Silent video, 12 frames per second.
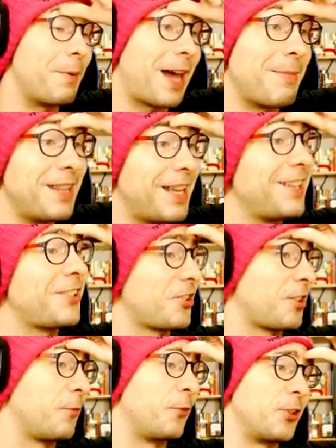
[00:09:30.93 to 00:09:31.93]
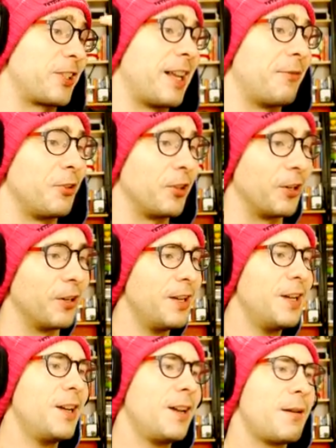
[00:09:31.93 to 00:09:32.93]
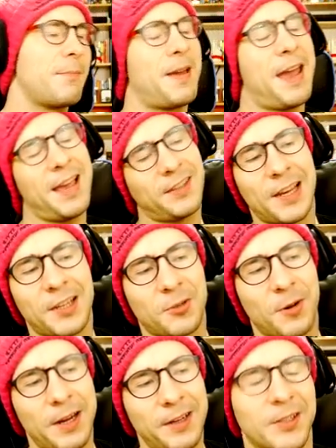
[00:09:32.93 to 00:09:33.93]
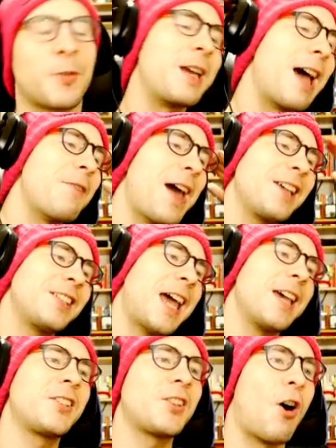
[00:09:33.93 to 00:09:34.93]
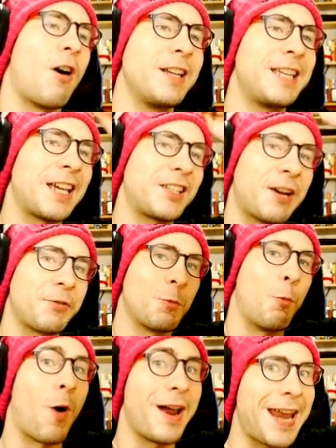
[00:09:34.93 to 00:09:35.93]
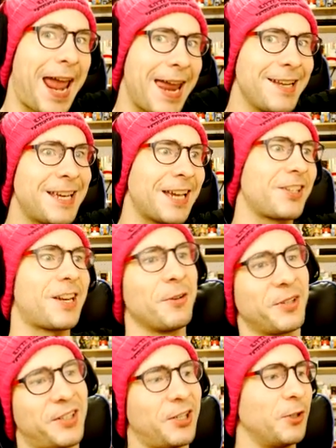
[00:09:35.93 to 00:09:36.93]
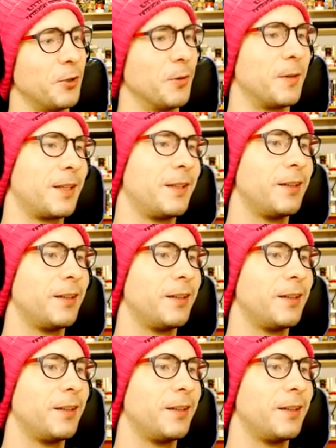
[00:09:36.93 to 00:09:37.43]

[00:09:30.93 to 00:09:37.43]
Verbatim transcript: But I mean, that is just the first level, though. SS rank. So we have SS on Guest House 1 and Guest House 2.